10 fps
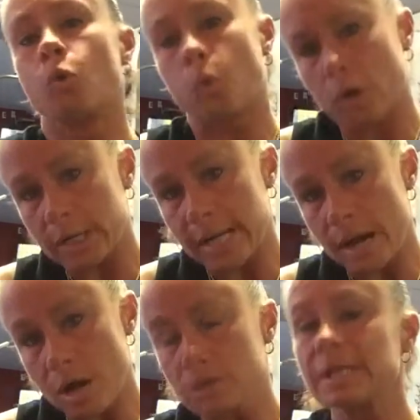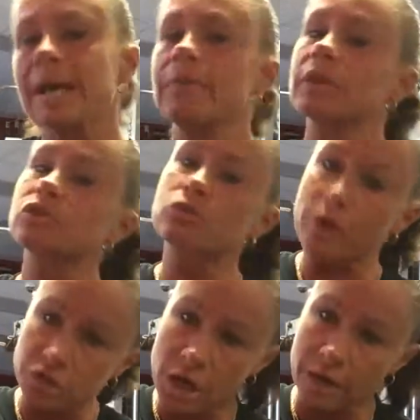work out, and then
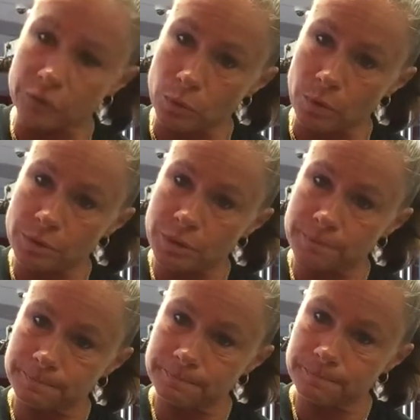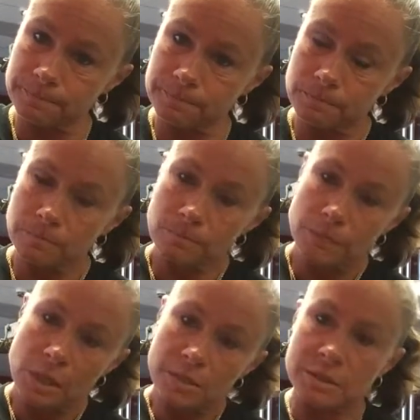stretch afterwards.
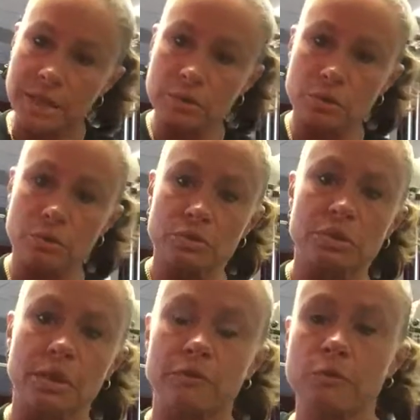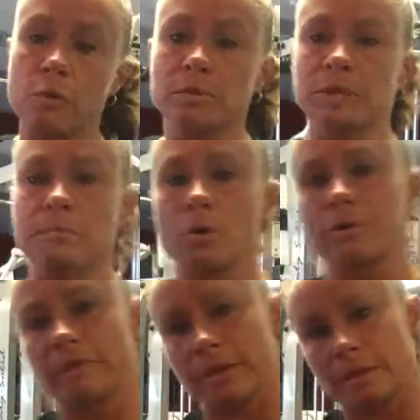Stay in tune, stay informed, stay
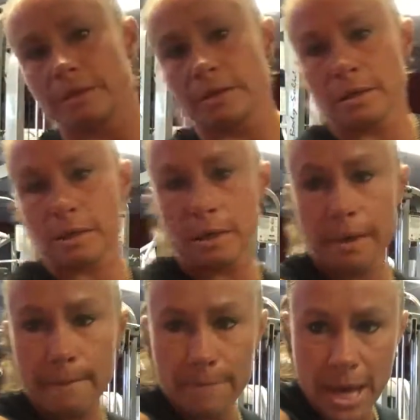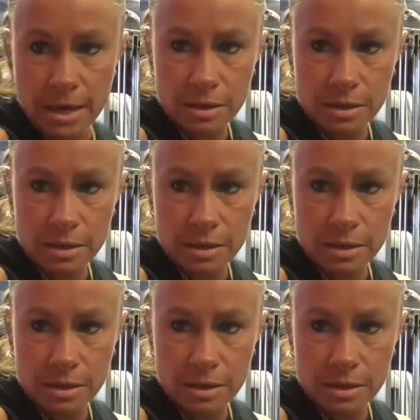motivated. Bye.